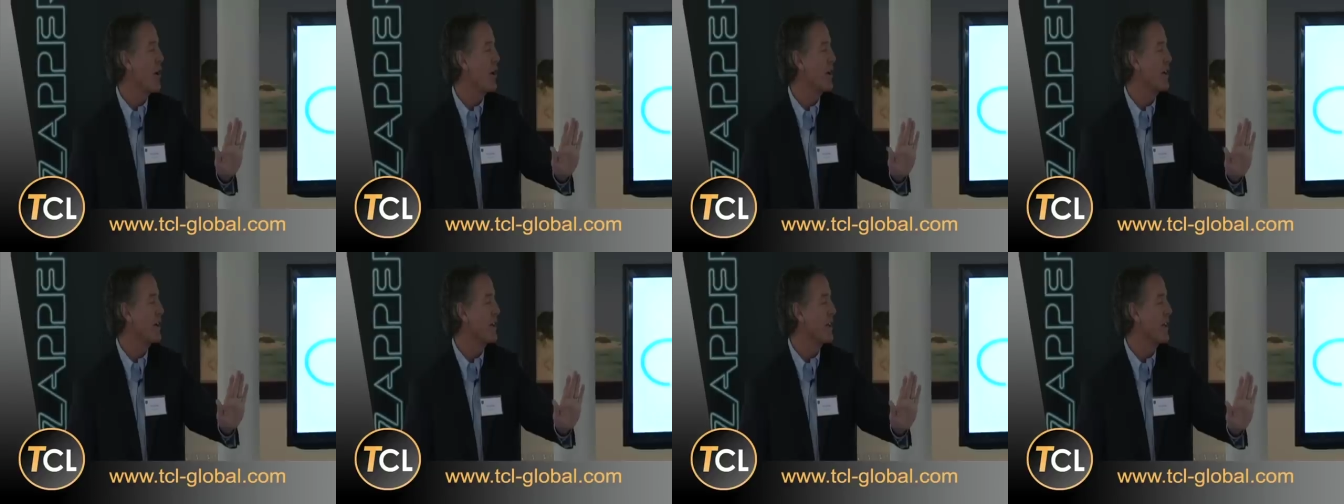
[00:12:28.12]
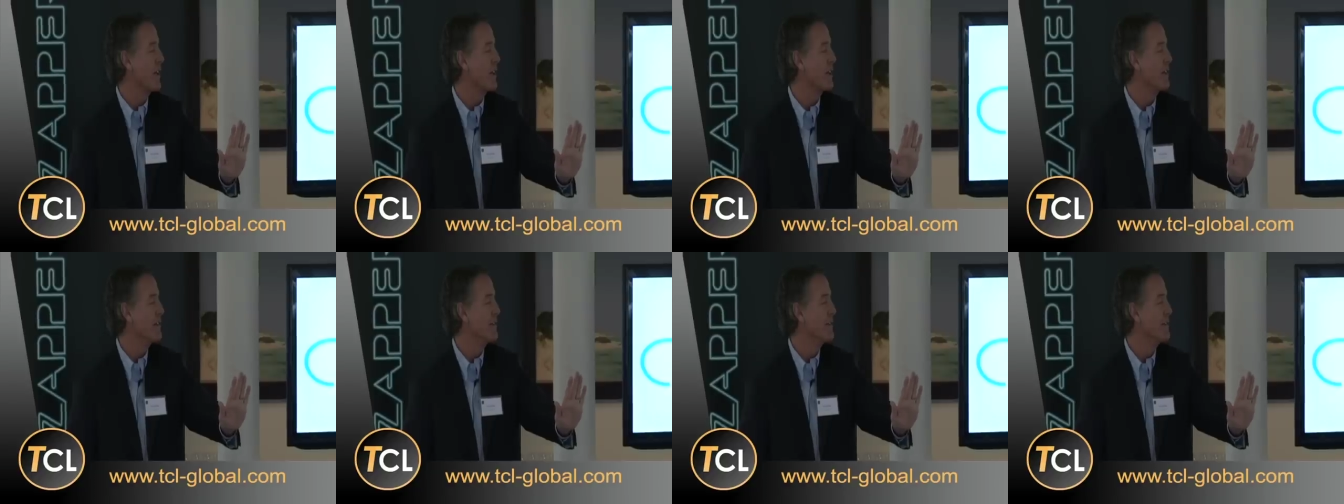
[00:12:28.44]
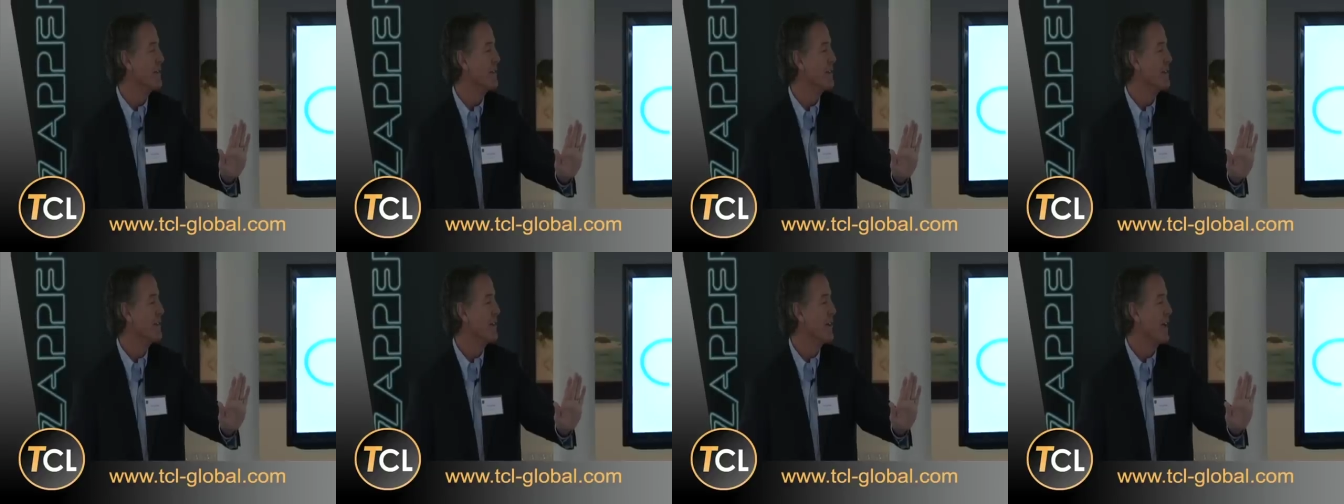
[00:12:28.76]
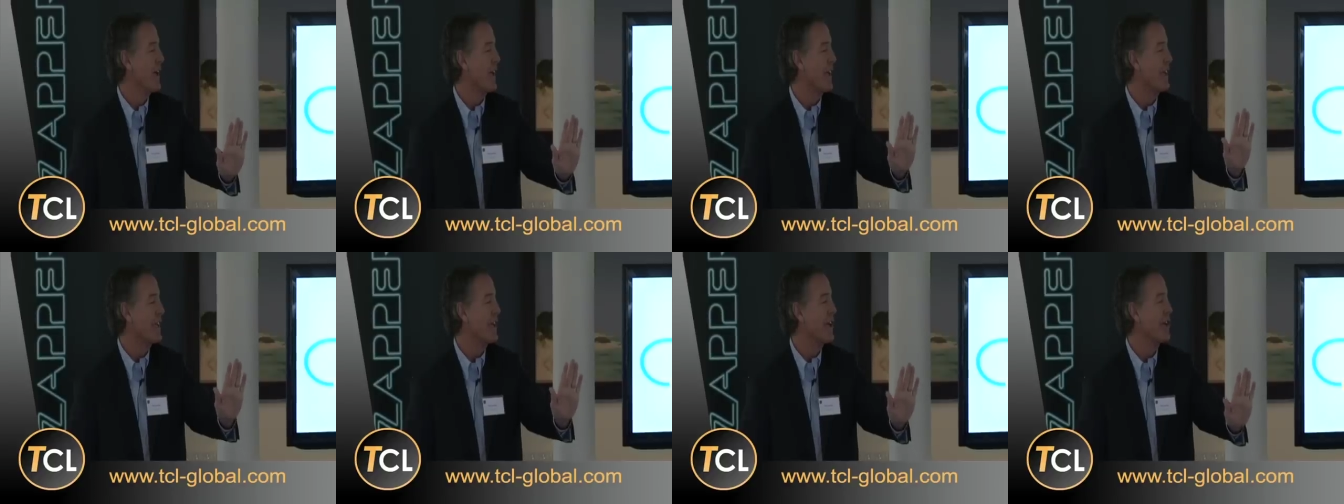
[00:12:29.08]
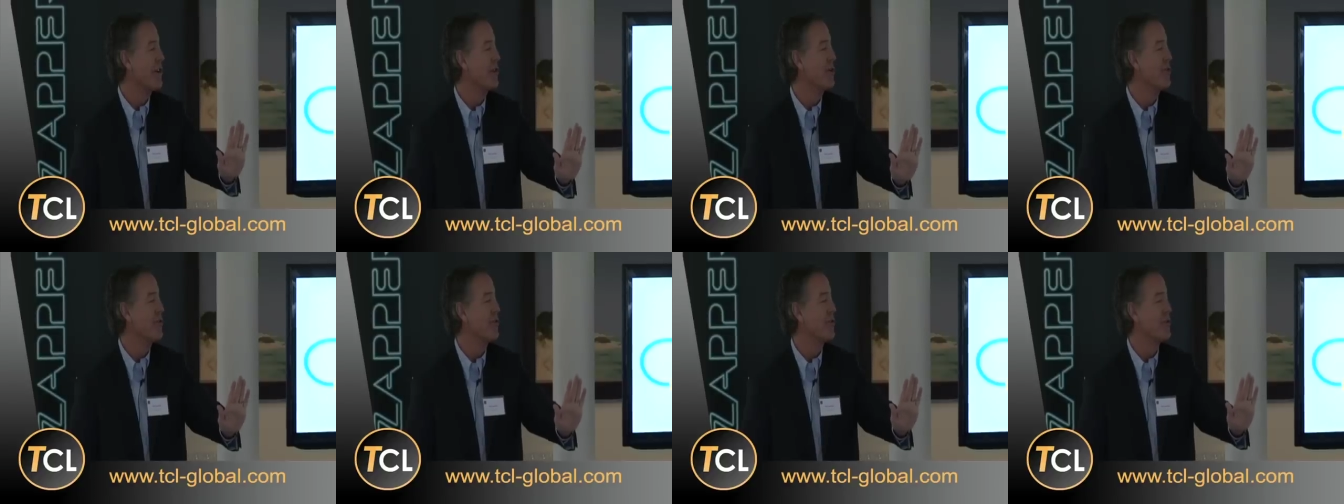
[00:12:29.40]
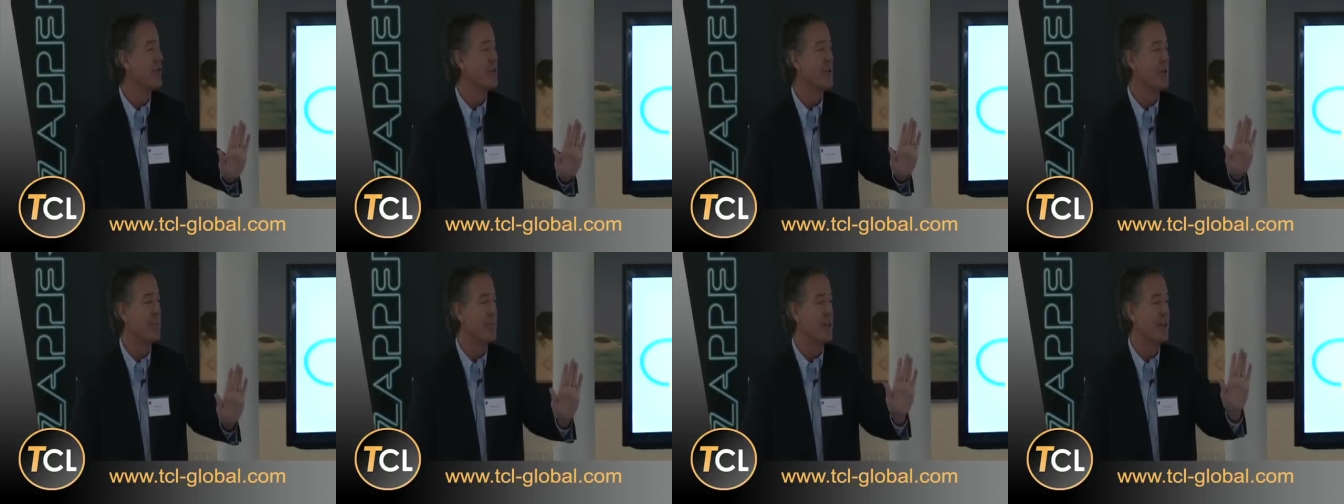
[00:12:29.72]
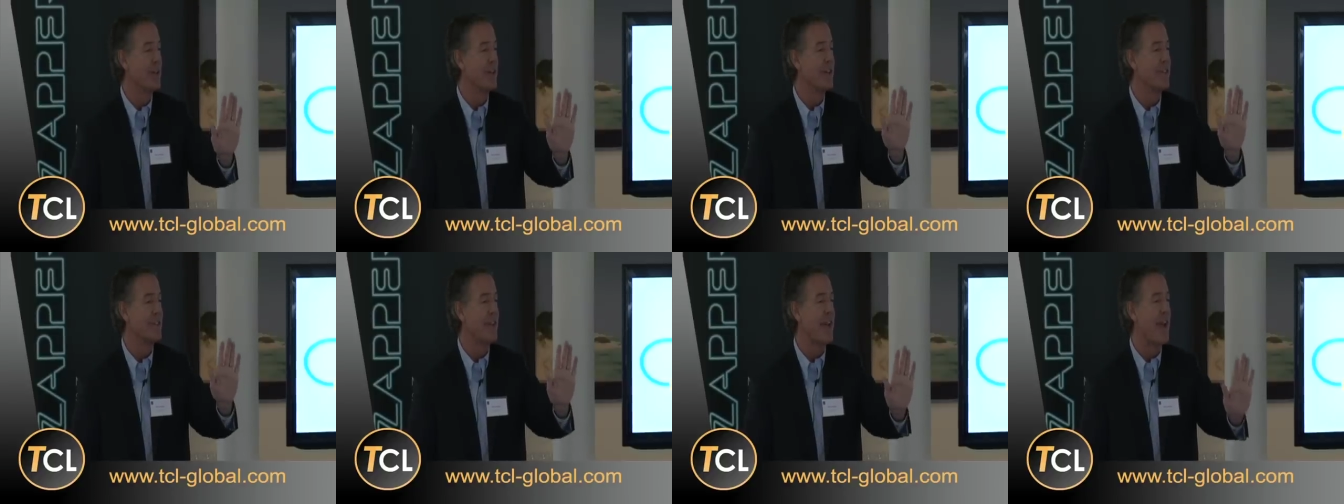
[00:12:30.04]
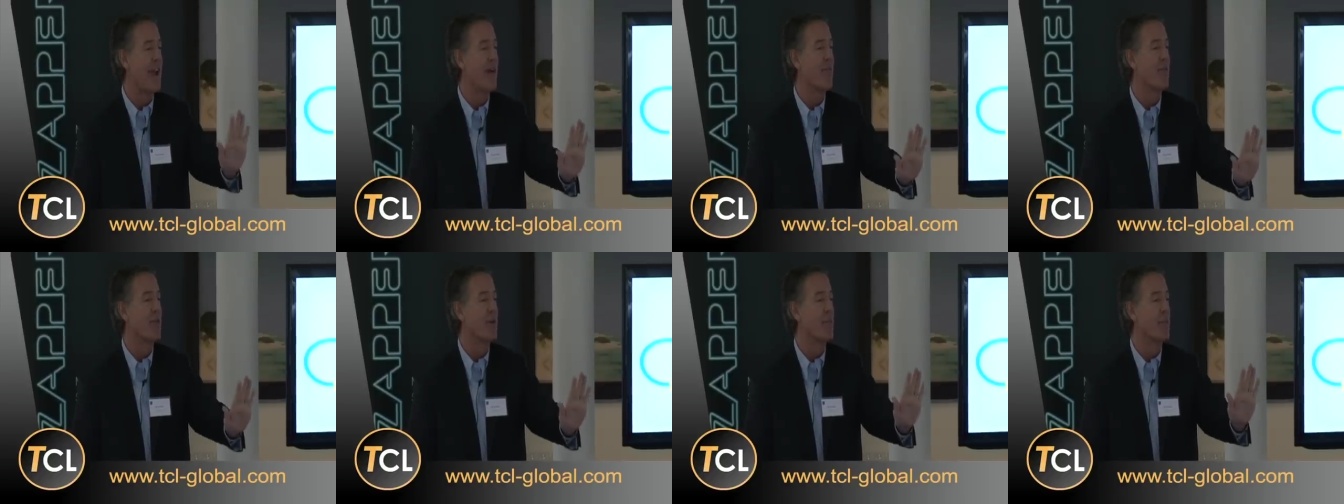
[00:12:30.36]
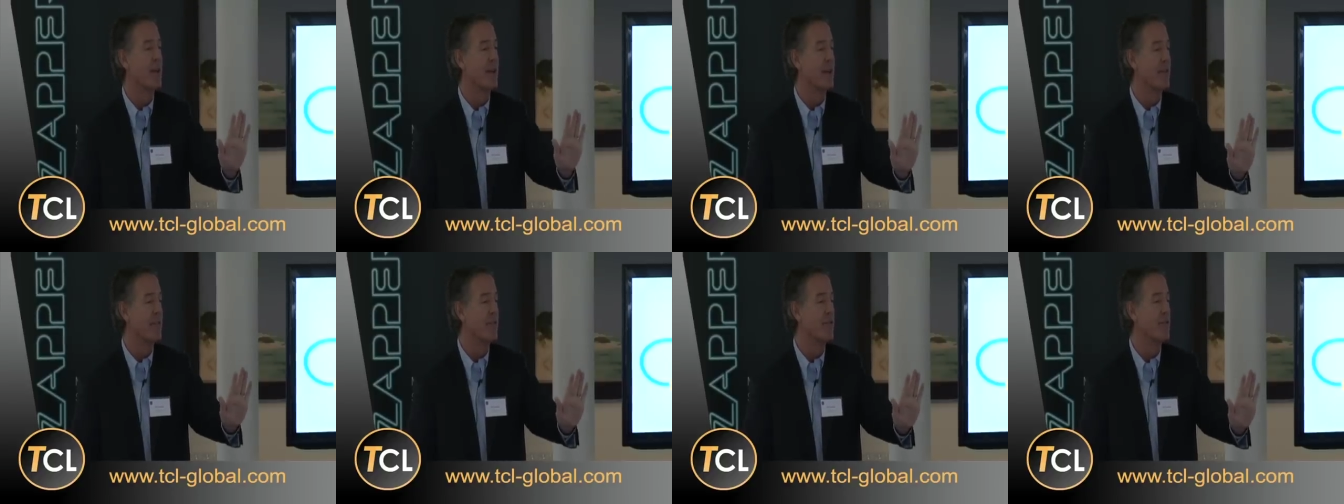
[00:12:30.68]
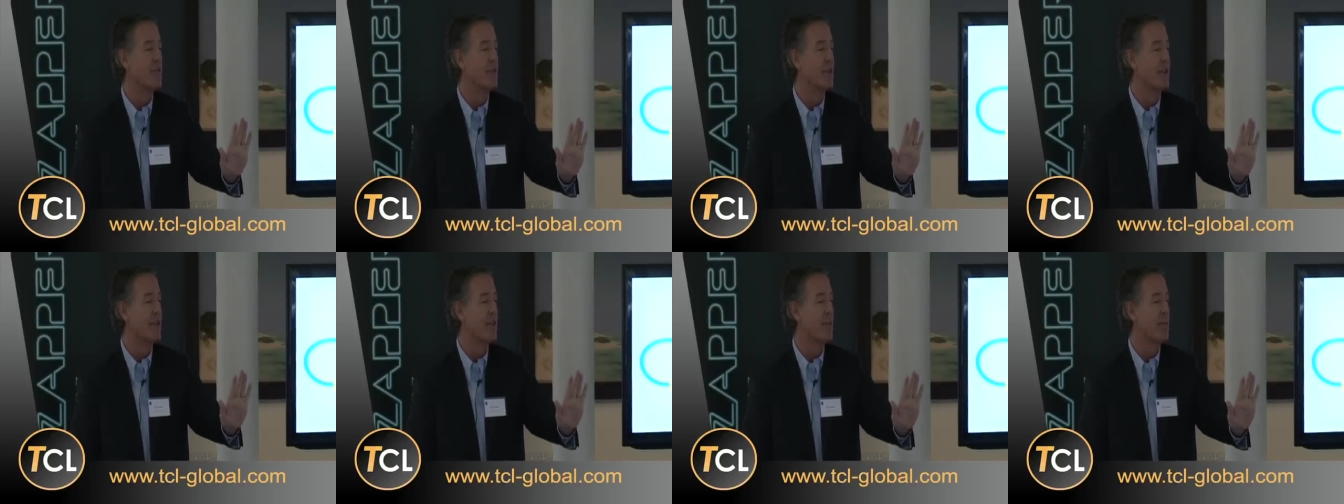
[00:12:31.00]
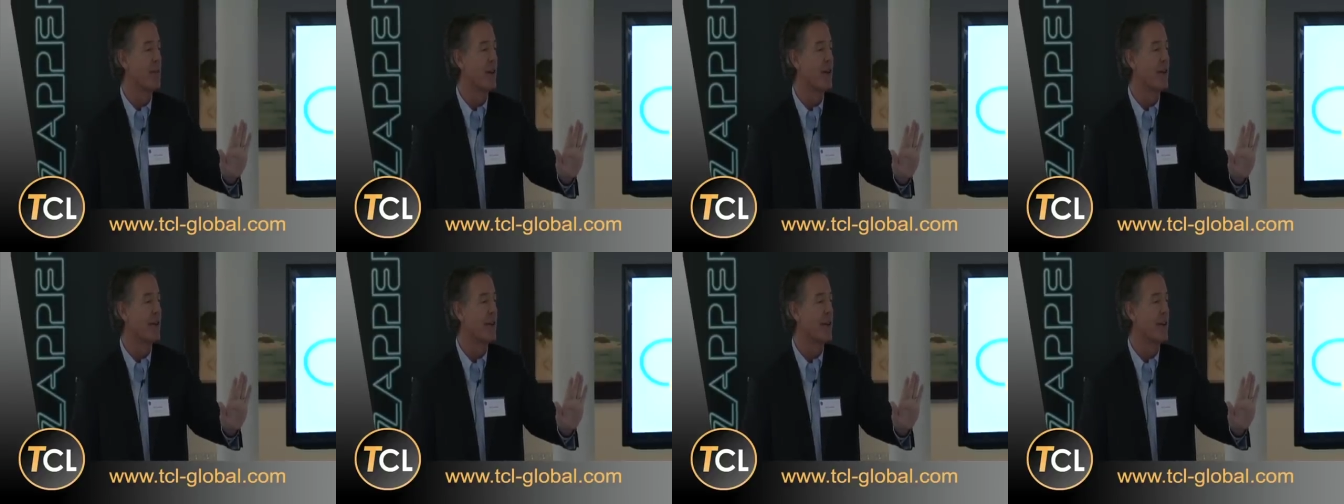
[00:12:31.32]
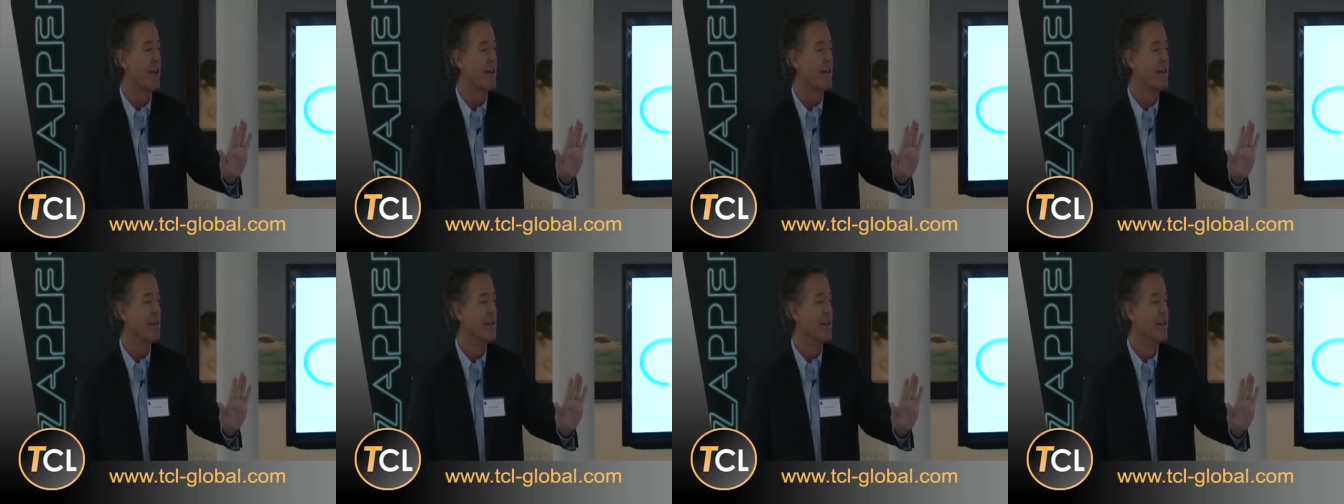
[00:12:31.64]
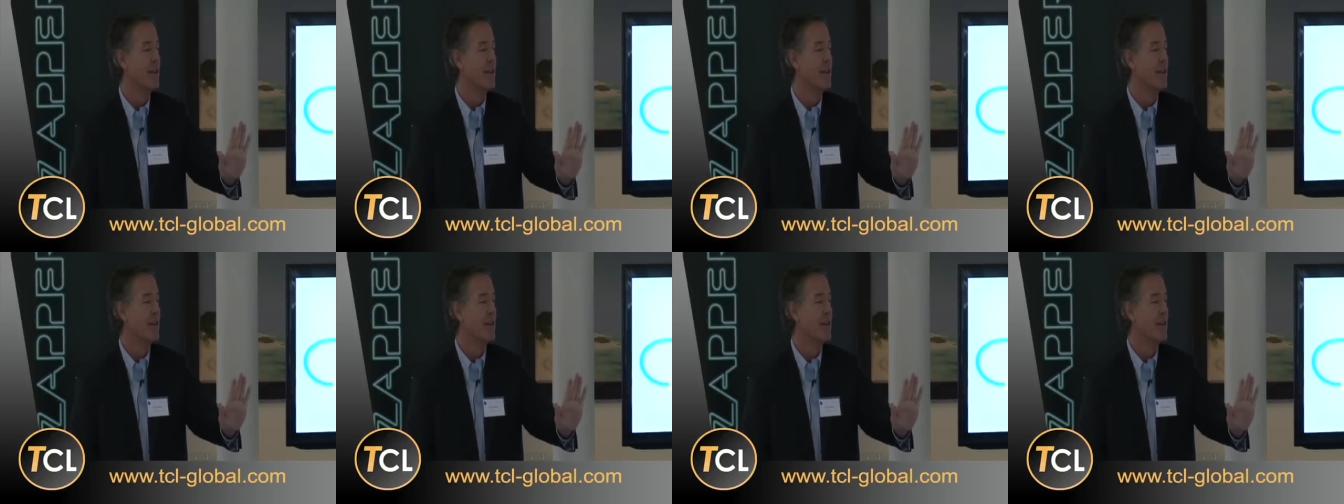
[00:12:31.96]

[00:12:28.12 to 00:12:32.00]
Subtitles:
marketing, and get used to it because everybody's doing it right now.